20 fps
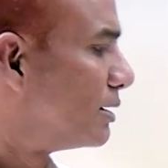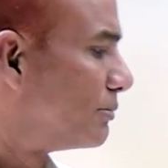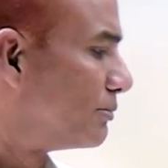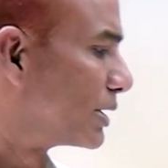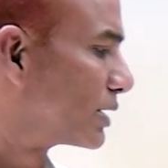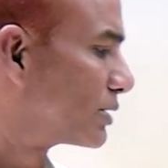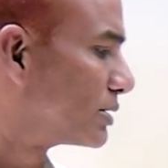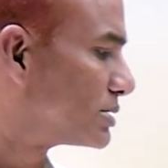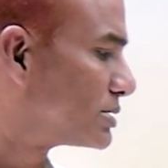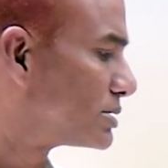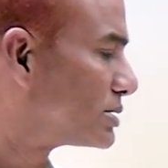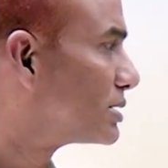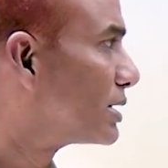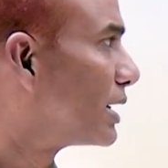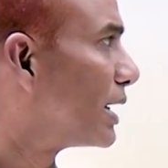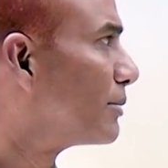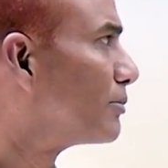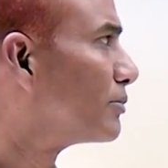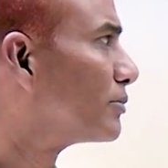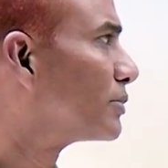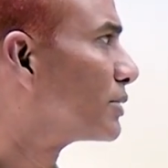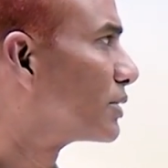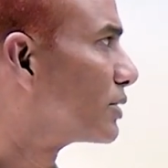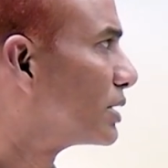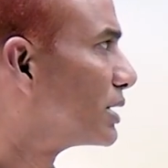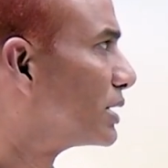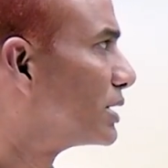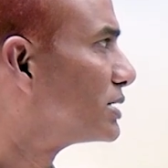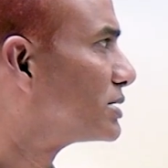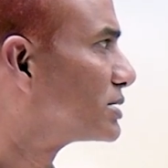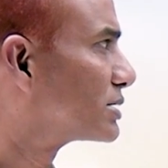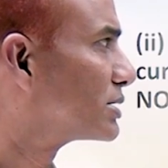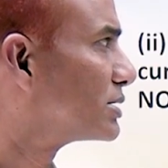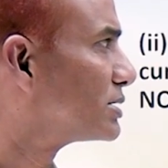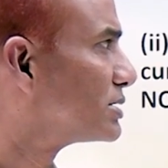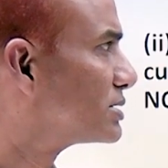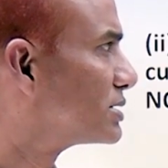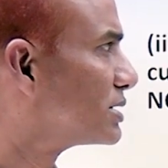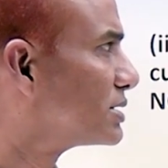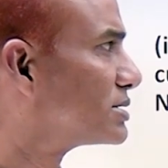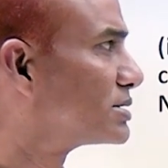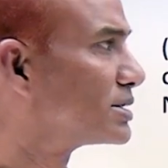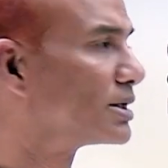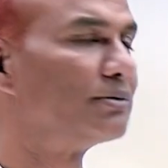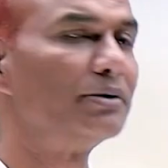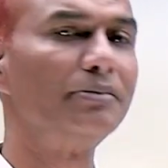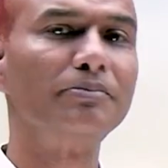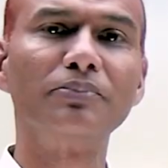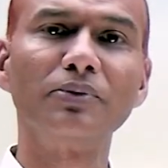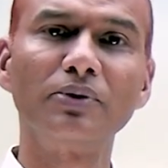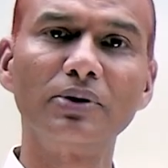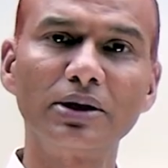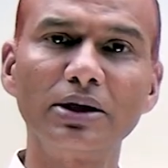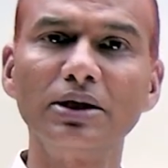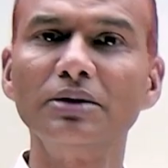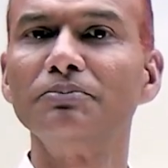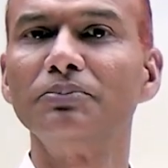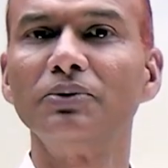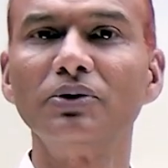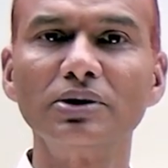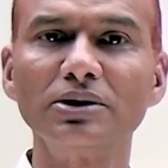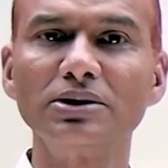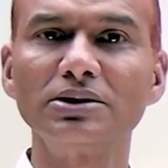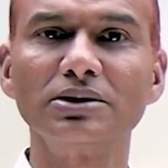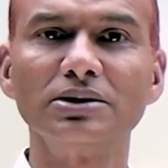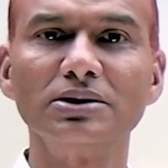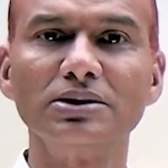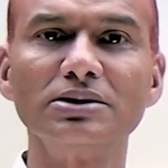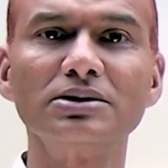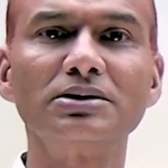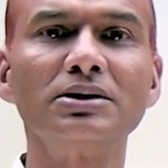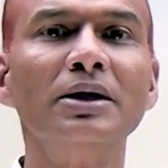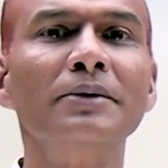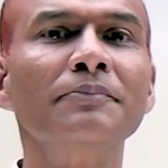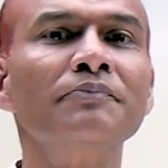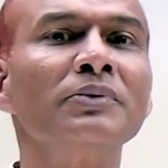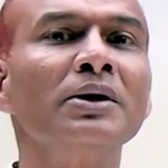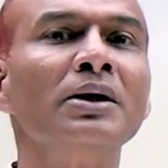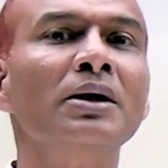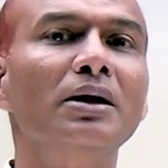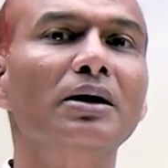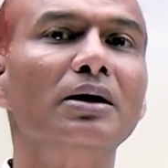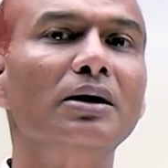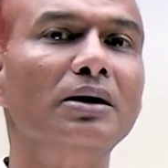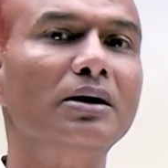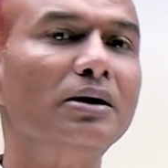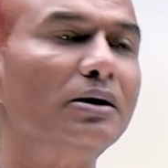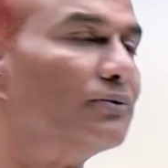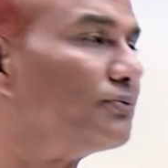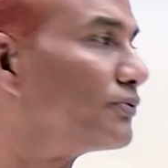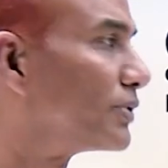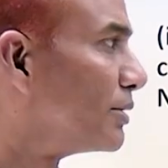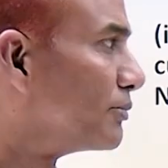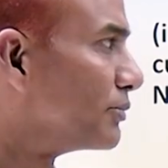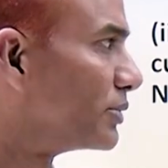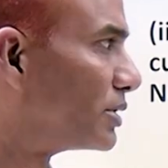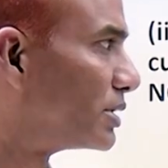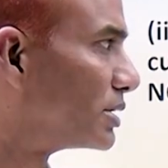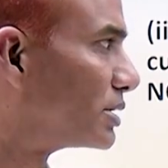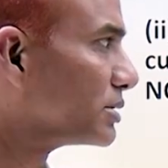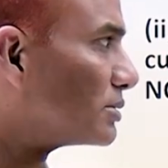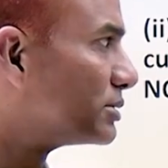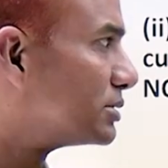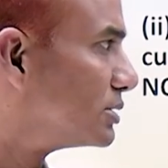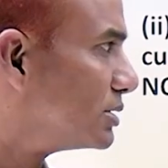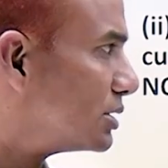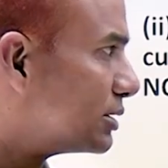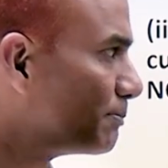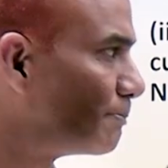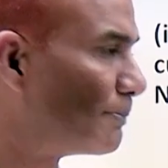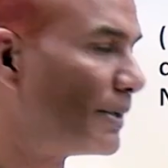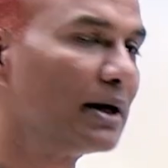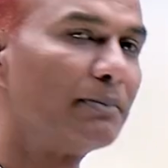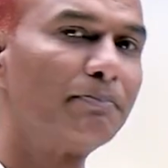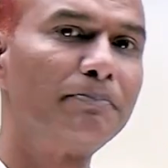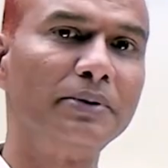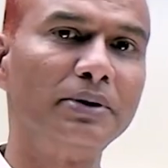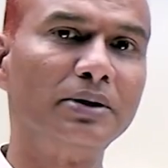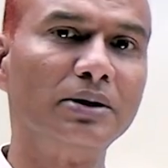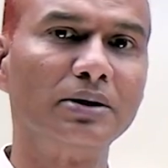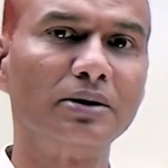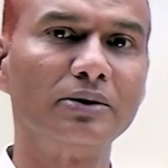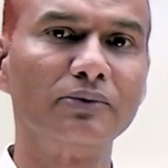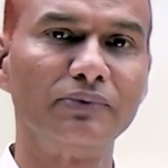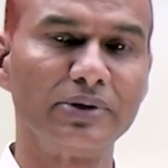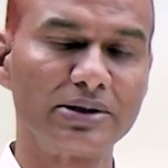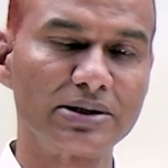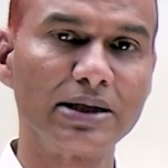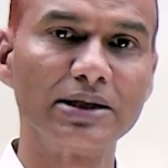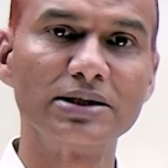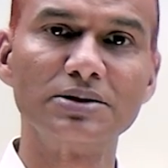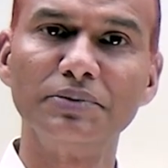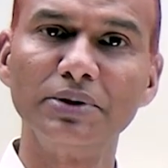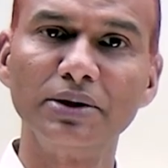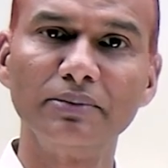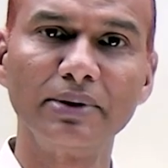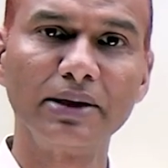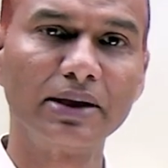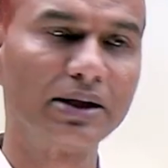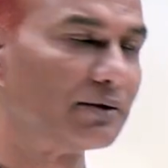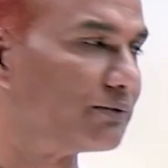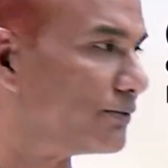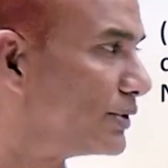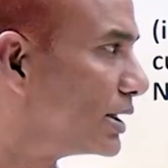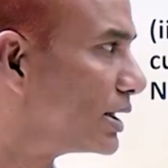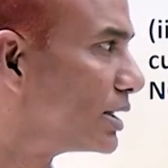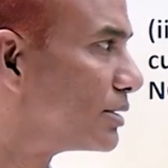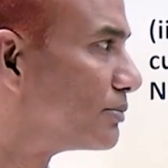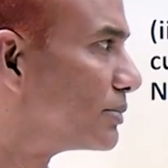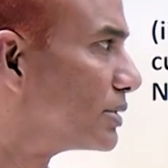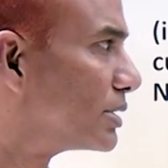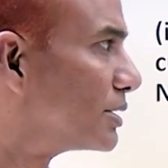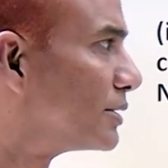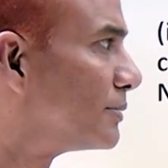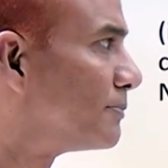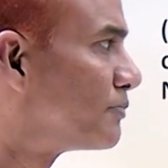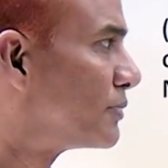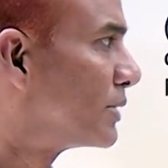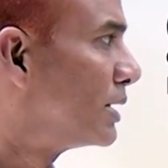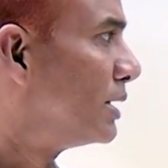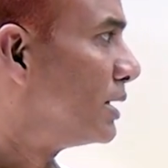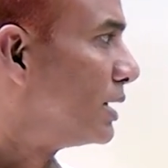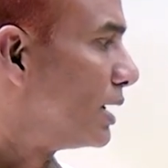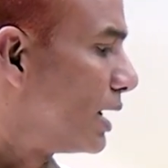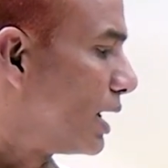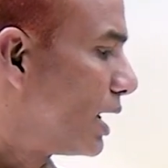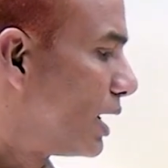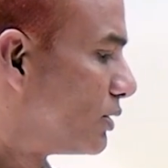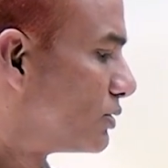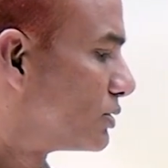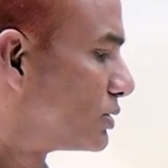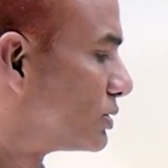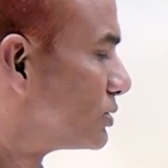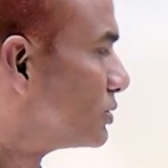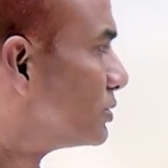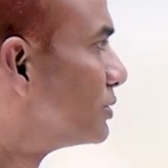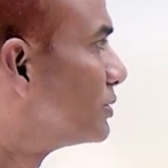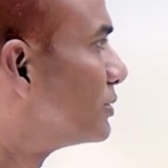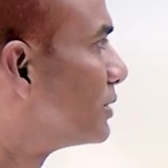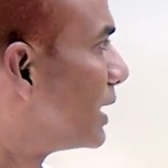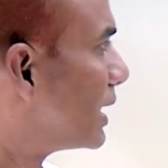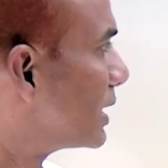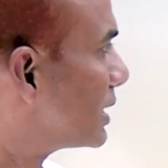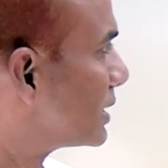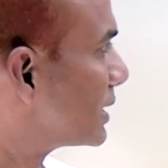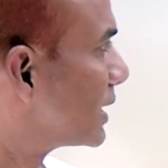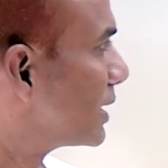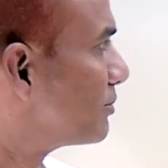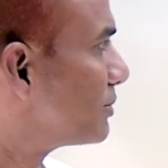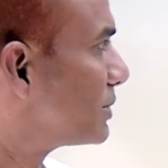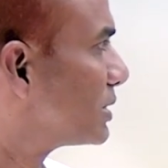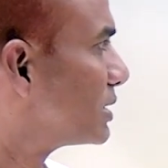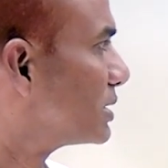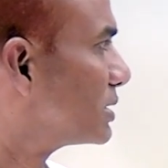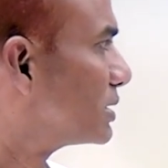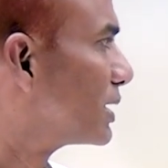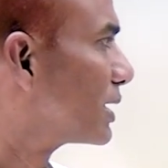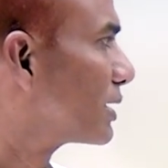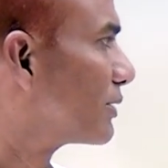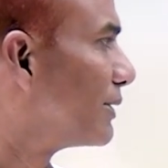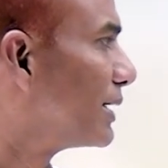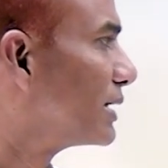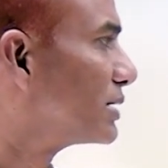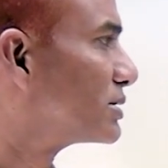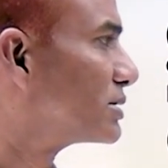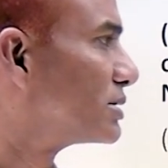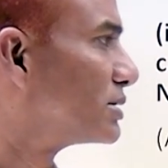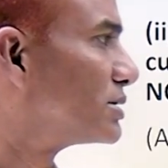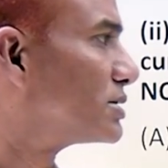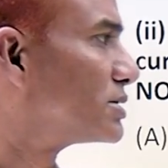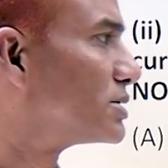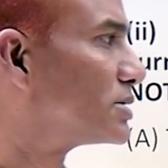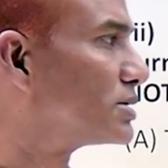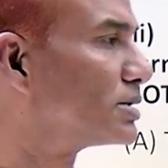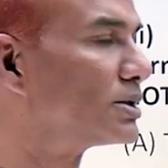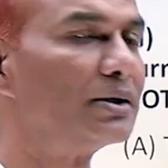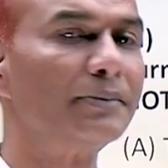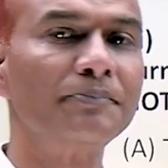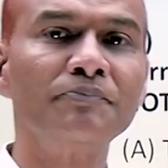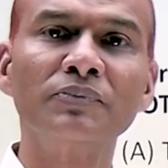because I'm going to discuss just some important portions from your paper, which has been made available, how to attempt the questions.